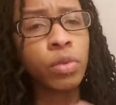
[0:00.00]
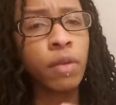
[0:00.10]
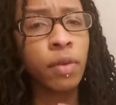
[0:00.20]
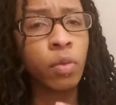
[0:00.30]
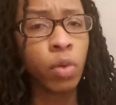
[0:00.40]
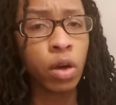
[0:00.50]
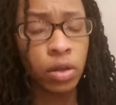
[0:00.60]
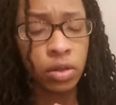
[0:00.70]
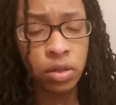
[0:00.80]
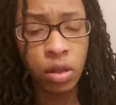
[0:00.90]
of it
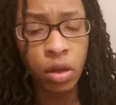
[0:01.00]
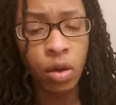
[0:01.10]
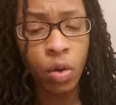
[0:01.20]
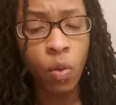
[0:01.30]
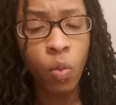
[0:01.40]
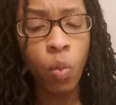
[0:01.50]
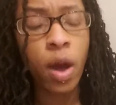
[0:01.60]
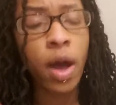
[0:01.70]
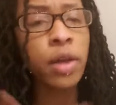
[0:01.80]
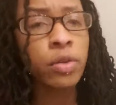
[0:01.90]
was.
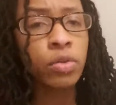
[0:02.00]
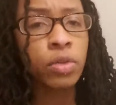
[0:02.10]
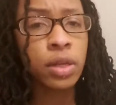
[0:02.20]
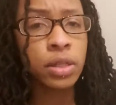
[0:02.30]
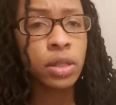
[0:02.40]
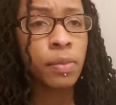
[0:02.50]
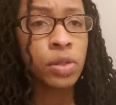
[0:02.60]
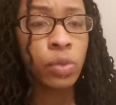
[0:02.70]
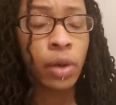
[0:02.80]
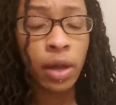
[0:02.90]
Why do you think it's coming
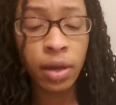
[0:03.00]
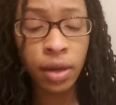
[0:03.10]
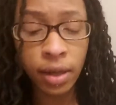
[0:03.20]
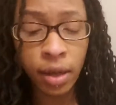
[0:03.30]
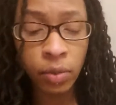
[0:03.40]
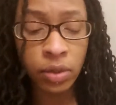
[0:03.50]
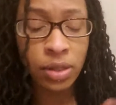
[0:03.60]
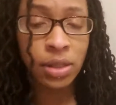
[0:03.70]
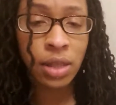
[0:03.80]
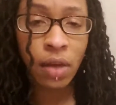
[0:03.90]
to an end? Again, with
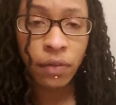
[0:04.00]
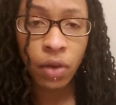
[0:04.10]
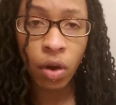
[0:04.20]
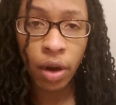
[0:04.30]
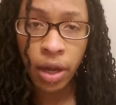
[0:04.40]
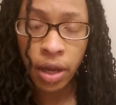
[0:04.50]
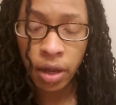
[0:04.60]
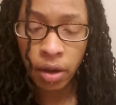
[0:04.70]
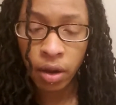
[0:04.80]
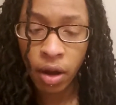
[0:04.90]
this death card
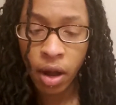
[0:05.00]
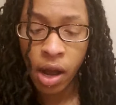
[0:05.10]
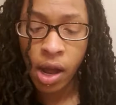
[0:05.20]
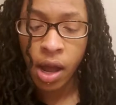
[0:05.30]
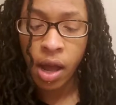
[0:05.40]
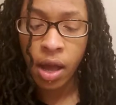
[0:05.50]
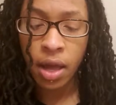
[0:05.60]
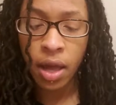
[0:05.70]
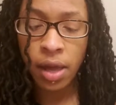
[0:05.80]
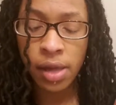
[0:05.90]
here,
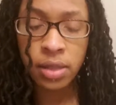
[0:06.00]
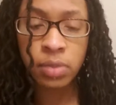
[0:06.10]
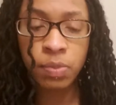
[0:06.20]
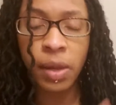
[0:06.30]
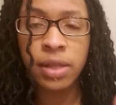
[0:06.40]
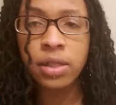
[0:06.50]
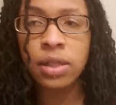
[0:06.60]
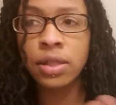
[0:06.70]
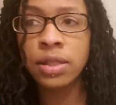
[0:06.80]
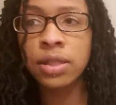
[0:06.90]
it's
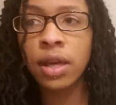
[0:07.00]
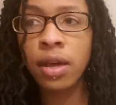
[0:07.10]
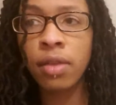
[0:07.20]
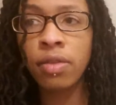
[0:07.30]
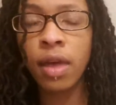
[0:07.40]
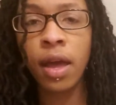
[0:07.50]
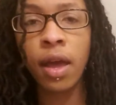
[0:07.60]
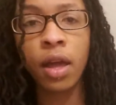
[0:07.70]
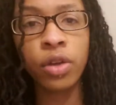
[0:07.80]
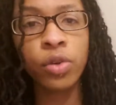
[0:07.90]
basically saying
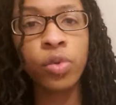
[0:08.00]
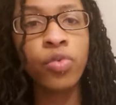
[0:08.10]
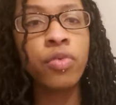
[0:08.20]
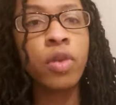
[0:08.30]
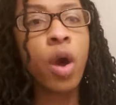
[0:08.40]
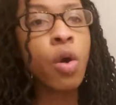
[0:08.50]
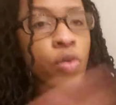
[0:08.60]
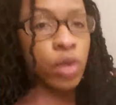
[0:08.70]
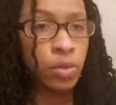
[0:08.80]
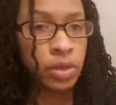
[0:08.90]
that you've
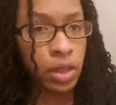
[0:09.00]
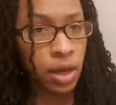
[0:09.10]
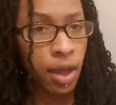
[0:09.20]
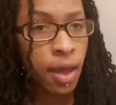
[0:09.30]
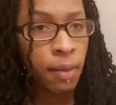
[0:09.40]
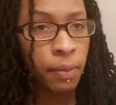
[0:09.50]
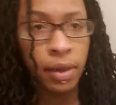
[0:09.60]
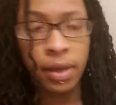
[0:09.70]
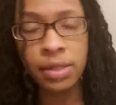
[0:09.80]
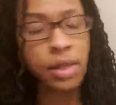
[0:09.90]
known it was going to
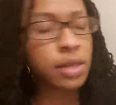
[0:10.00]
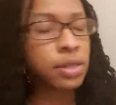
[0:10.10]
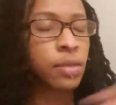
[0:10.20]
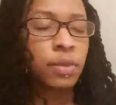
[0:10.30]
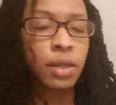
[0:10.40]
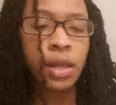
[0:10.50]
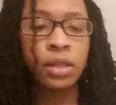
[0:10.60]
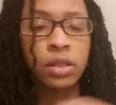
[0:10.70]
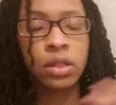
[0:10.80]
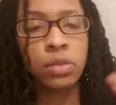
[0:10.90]
happen. It's not something
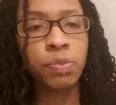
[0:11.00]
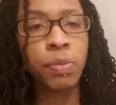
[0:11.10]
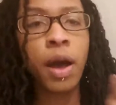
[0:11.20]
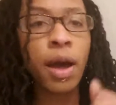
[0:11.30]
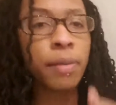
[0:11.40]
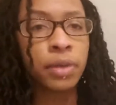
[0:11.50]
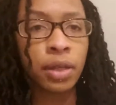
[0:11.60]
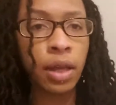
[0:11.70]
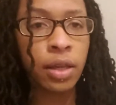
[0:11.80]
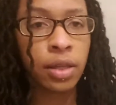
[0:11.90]
that just popped
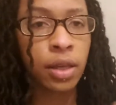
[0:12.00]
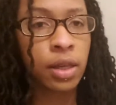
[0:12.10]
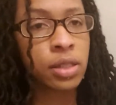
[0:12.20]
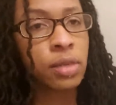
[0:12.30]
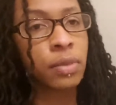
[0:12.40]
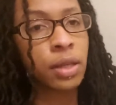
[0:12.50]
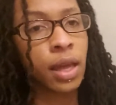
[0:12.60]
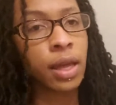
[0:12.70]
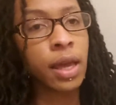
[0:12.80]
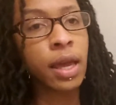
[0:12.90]
and ended. It's something
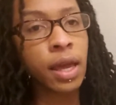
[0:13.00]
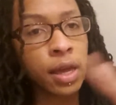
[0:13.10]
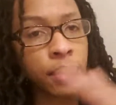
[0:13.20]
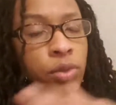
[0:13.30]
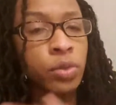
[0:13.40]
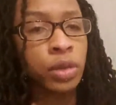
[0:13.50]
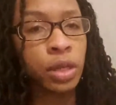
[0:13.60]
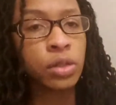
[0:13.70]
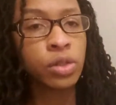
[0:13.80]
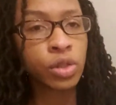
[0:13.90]
that came to an
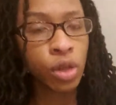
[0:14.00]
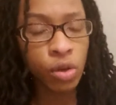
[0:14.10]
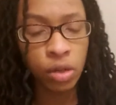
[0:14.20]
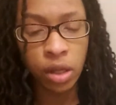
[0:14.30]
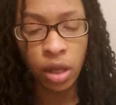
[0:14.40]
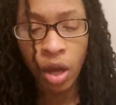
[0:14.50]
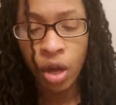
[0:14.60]
end slowly.